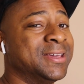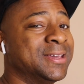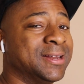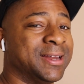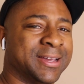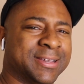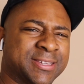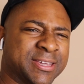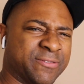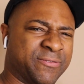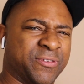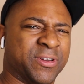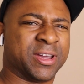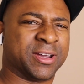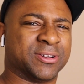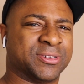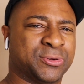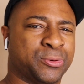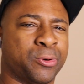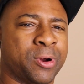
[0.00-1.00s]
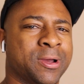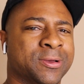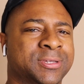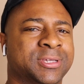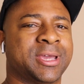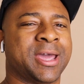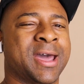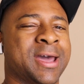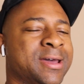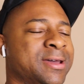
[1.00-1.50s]
Like I said, fingers
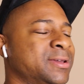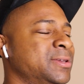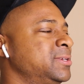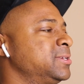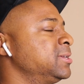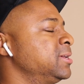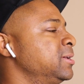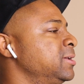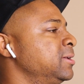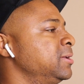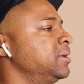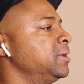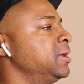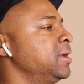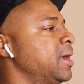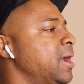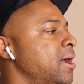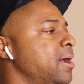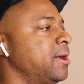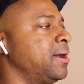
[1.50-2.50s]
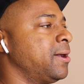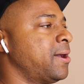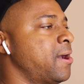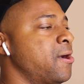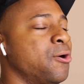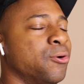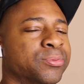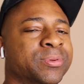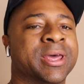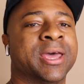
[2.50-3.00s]
crossed, guys. I
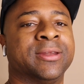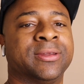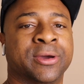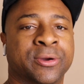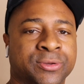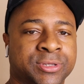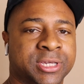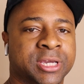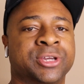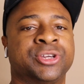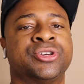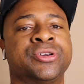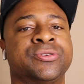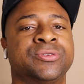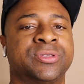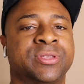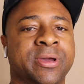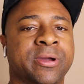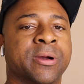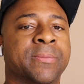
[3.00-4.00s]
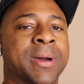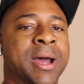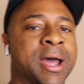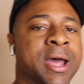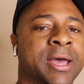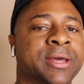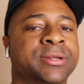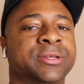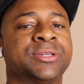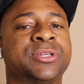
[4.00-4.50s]
hope that those issues there are
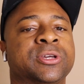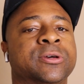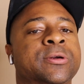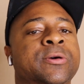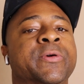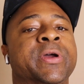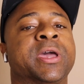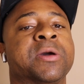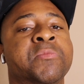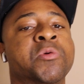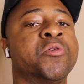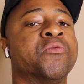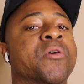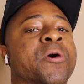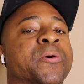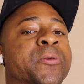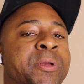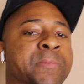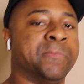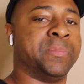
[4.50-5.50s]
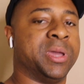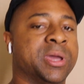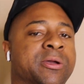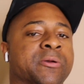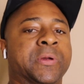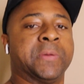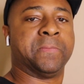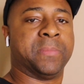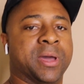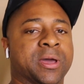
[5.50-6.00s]
behind us so that we can move on in
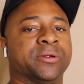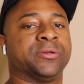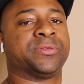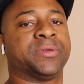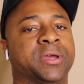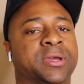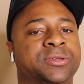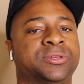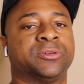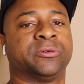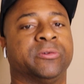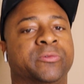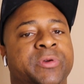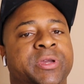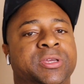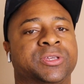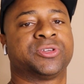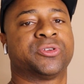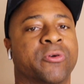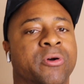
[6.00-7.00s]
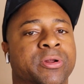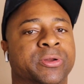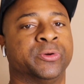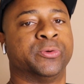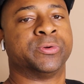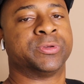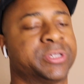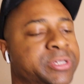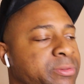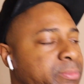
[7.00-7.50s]
bigger and better things, so that we can start
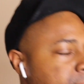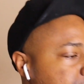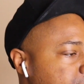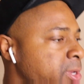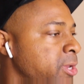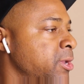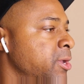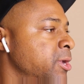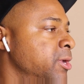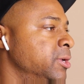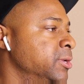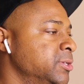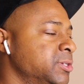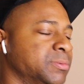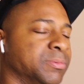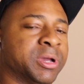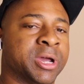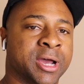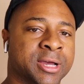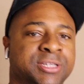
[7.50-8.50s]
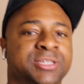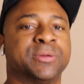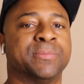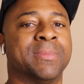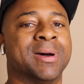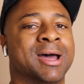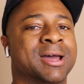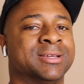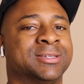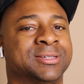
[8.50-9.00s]
doing some
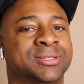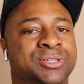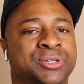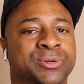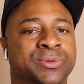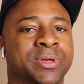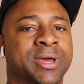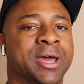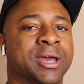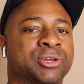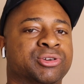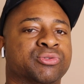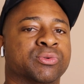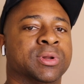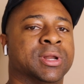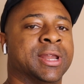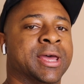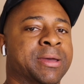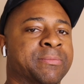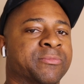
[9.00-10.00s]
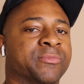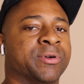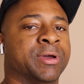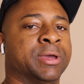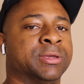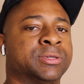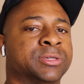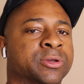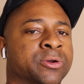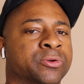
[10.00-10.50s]
customizing to the actual
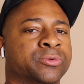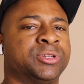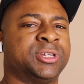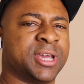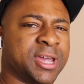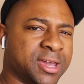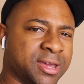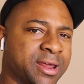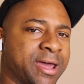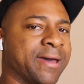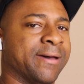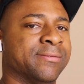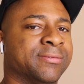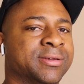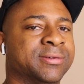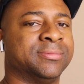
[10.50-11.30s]
lambvette. So check it out.